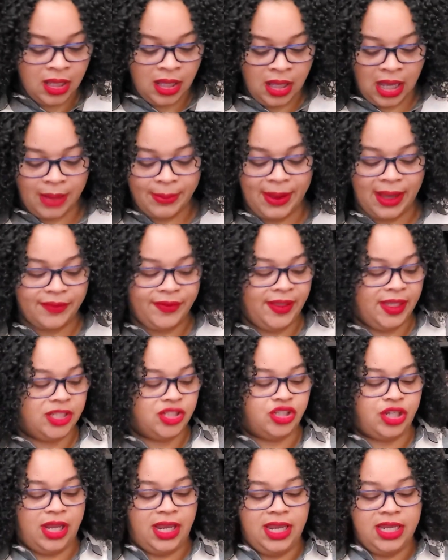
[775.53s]
about the
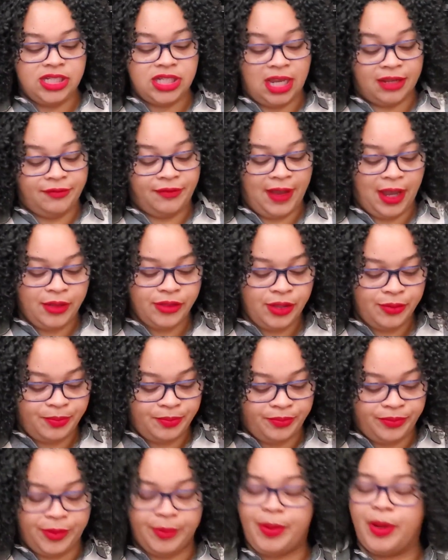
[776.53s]
exchange, I found the,
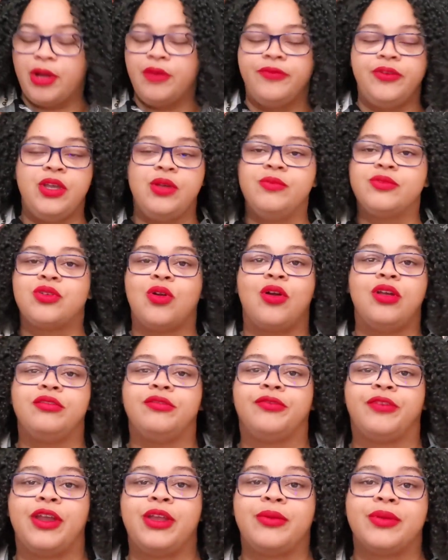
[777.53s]
the perfumes on
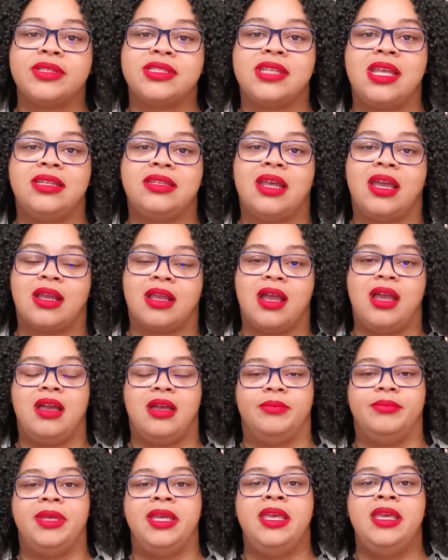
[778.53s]
fragrance net dot
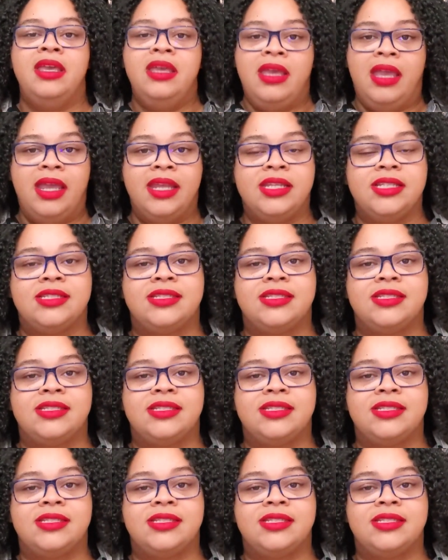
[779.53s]
com. And